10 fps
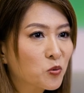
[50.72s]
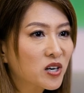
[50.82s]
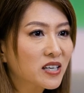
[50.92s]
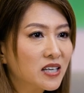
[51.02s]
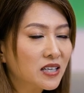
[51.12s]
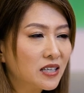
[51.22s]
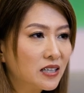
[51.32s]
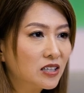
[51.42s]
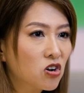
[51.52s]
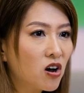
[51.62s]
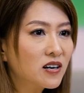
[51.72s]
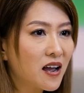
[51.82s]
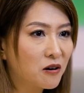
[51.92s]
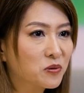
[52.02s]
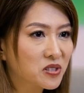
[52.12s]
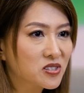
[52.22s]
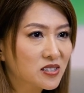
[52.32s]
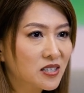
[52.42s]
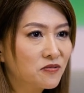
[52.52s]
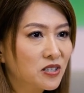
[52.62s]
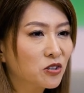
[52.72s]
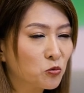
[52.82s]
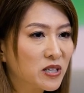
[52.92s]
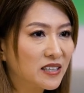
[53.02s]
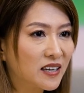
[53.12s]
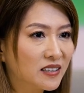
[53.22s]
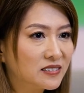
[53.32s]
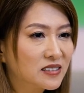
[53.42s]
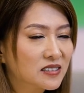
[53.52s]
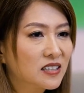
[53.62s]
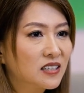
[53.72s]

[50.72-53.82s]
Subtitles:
working long hours, even on weekends.